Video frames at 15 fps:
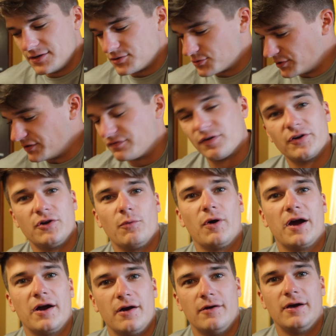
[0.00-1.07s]
really fun to
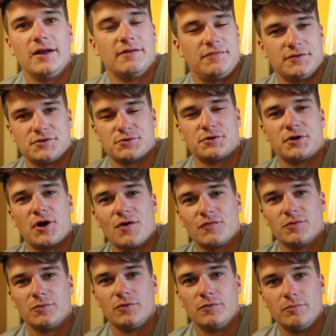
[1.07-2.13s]
wear, and it feels really
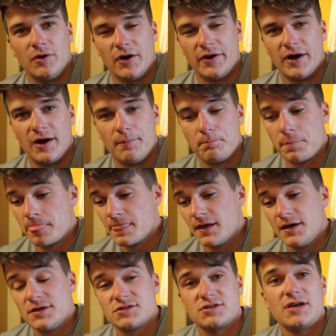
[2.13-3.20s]
comfortable. But
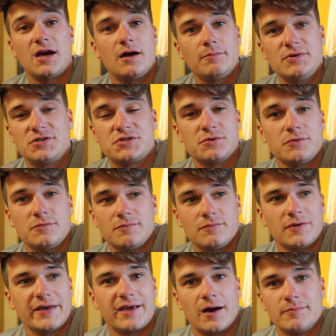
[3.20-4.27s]
so yeah, I'll be just doing
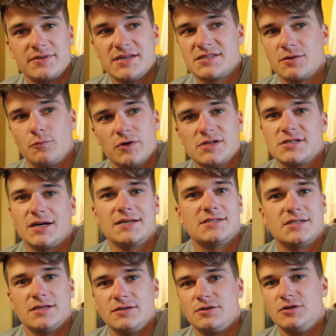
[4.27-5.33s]
like updates on what it's like
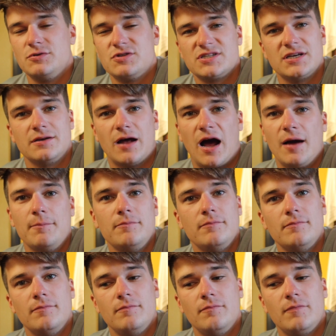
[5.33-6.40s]
to use it. I'm
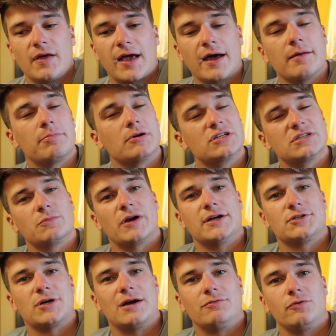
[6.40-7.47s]
the kind of person, when I
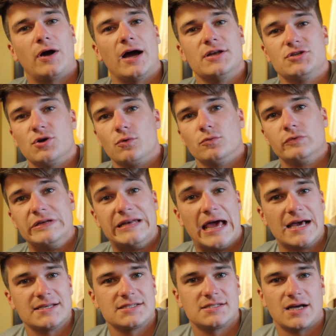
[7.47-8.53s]
travel, I don't
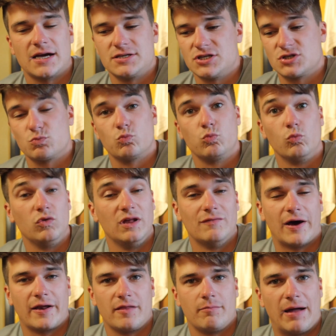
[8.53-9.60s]
nest. I just live
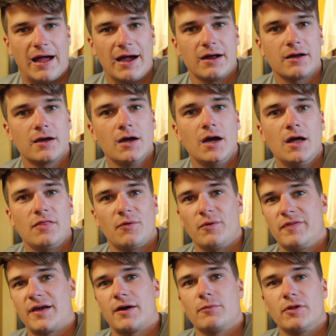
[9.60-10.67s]
out of the bag. The only
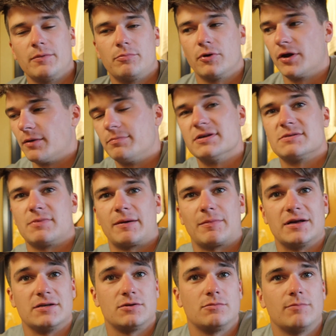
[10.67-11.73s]
thing I really put up is my
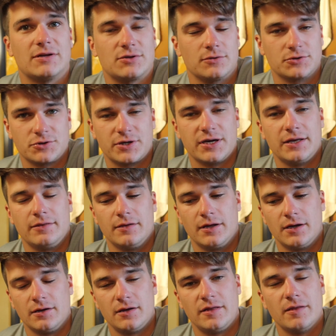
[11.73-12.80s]
toiletry kit in
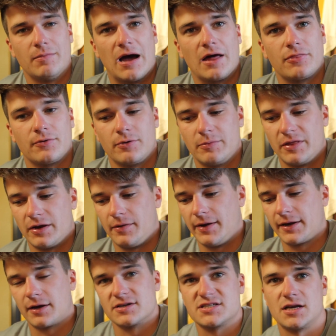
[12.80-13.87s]
the bathroom, and then
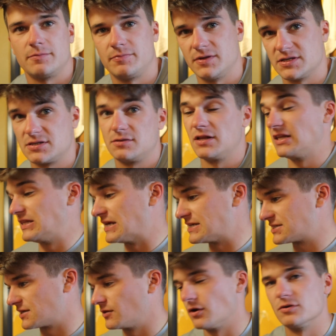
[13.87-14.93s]
like I'll set up the
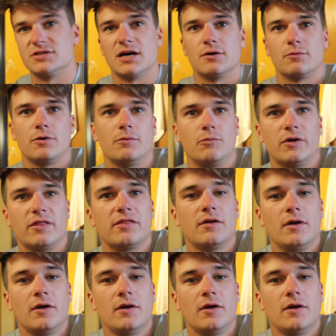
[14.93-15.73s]
desk in the hotel room with,